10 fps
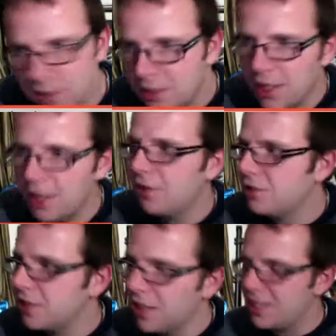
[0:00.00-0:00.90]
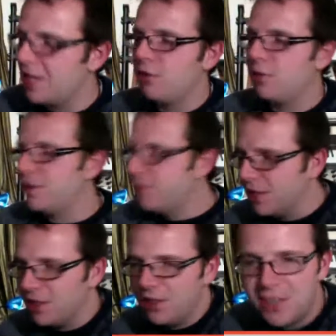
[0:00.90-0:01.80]
Oh no, I said that terribly, but
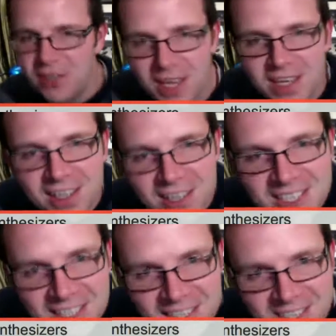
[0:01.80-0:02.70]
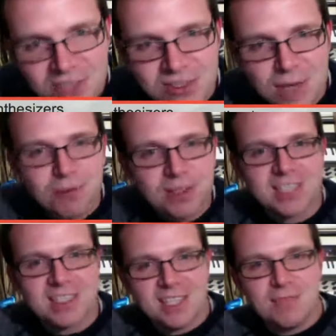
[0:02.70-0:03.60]
you get the idea. They're two separate things.
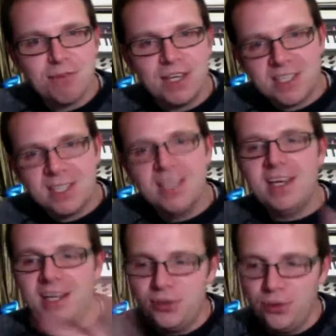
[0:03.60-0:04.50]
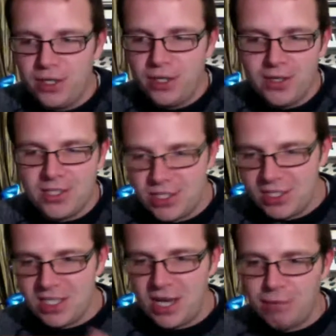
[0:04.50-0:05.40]
The interface and the audio engine are
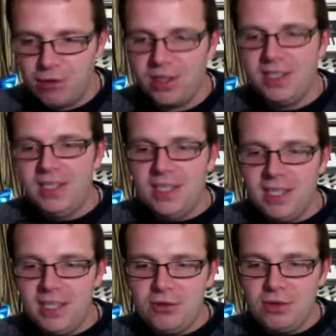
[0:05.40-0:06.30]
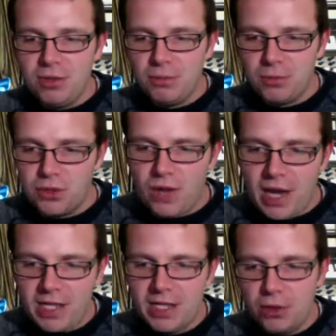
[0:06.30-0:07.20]
separate, and then you can do
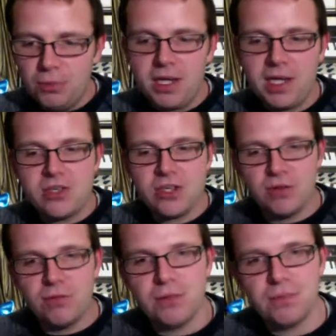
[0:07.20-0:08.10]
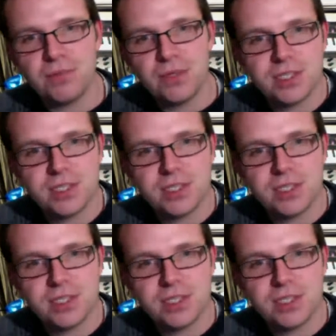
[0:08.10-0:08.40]
any combination of them. Is the idea.